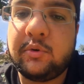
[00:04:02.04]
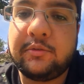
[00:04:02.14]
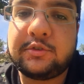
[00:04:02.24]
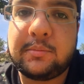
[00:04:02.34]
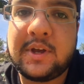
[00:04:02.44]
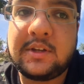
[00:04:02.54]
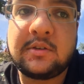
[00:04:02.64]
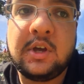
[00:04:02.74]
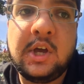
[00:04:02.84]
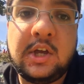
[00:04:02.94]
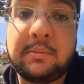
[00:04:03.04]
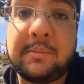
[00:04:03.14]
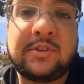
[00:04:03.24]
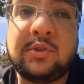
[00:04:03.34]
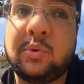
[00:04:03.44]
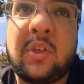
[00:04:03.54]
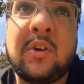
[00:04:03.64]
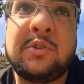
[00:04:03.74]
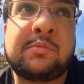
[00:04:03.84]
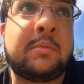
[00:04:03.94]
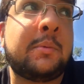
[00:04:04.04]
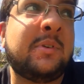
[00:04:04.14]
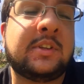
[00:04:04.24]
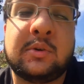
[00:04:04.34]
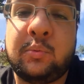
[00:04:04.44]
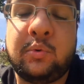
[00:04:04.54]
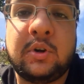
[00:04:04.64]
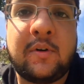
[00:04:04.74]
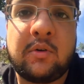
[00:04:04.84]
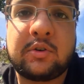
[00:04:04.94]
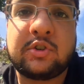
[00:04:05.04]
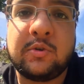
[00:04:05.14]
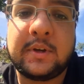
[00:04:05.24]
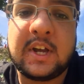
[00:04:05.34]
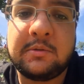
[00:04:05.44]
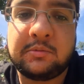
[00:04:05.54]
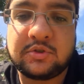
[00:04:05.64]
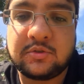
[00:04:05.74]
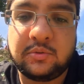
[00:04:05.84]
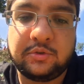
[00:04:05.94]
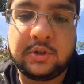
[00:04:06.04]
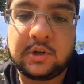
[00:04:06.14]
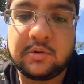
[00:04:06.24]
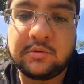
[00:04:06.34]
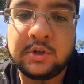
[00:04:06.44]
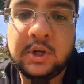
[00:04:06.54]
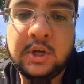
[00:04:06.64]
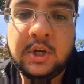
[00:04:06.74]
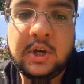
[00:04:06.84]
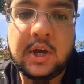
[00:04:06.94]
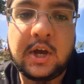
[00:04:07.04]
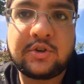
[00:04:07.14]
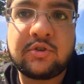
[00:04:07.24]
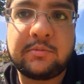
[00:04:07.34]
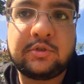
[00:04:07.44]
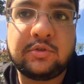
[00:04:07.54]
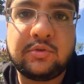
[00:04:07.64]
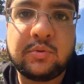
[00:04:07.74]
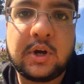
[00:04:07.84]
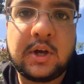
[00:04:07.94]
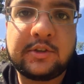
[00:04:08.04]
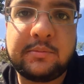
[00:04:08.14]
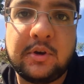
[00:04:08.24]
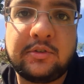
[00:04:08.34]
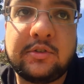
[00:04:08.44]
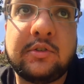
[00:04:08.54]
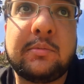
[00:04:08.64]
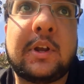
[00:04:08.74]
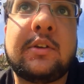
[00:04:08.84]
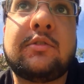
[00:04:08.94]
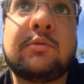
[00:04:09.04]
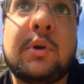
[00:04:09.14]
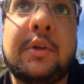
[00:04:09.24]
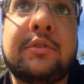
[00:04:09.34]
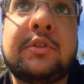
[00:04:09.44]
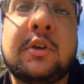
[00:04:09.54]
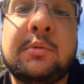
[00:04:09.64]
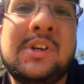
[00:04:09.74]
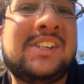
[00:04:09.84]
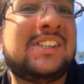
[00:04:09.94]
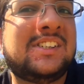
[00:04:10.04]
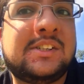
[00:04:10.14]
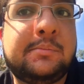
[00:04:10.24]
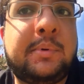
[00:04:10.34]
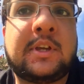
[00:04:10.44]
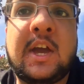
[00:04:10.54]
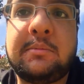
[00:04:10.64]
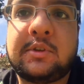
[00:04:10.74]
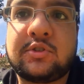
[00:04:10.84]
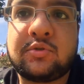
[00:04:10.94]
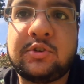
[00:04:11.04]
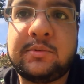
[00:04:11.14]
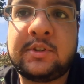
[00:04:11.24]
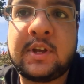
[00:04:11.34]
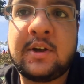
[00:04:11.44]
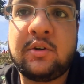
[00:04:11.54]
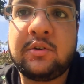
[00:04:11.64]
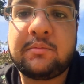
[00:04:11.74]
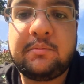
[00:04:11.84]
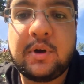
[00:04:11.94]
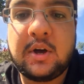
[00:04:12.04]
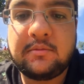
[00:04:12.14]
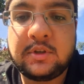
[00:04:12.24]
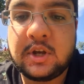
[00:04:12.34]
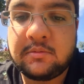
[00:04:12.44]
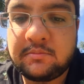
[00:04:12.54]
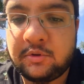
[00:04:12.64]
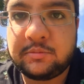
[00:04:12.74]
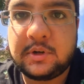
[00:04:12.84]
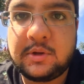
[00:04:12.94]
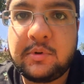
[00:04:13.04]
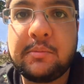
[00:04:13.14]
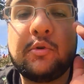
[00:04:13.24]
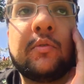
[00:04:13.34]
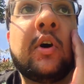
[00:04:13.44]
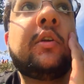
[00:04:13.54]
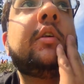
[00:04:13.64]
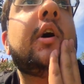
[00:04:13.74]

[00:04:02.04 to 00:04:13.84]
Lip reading: Wolves to make. He'll be missing all of those, probably missing all of our October games, which of course include a trip to Spurs' new place as well. So big games that Troy's missing out on, but ultimately we move on.